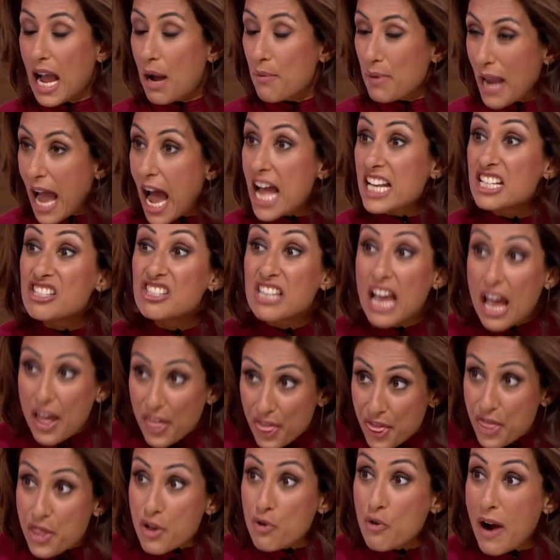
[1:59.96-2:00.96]
I mean, a
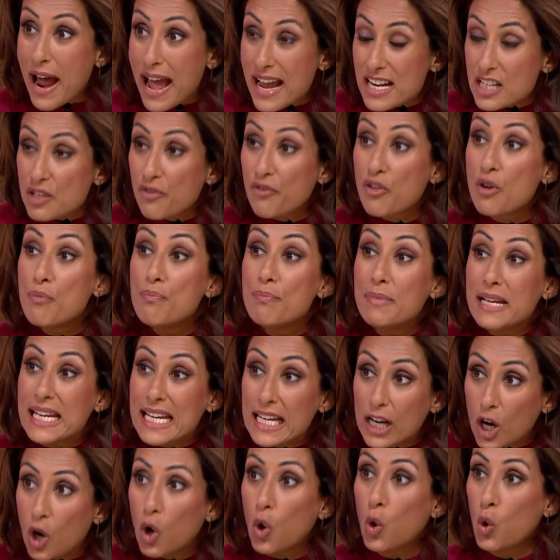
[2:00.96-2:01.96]
death threat for
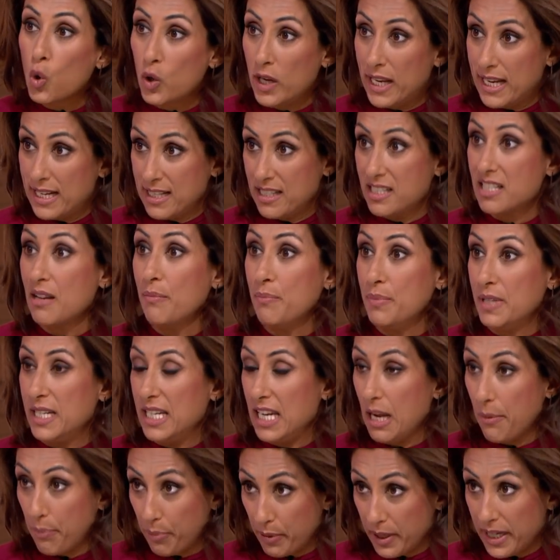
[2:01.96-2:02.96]
me calling
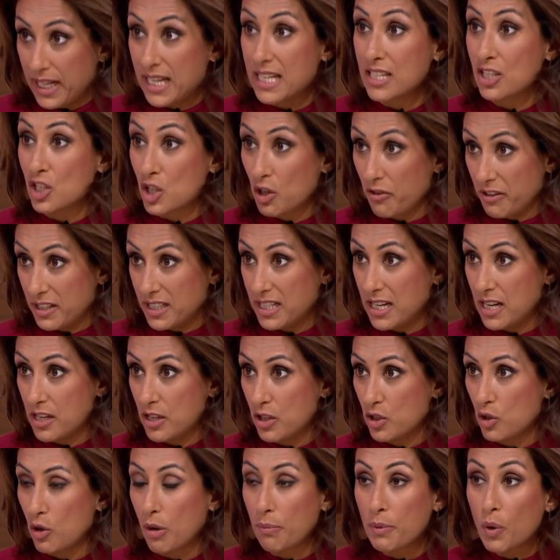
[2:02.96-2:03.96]
somebody a prehistoric
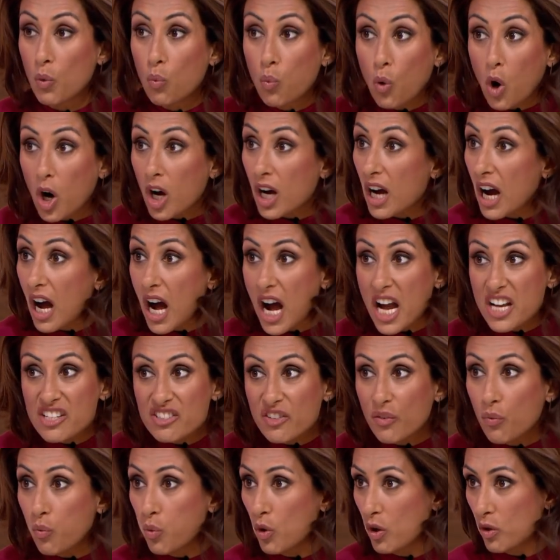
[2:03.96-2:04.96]
dinosaur. I mean, what
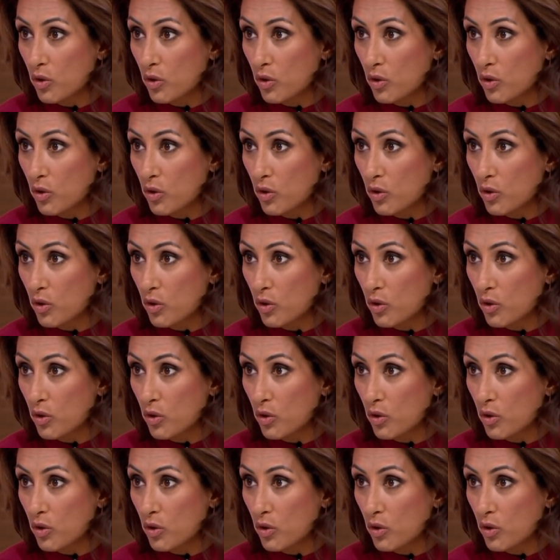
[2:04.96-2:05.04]
kind of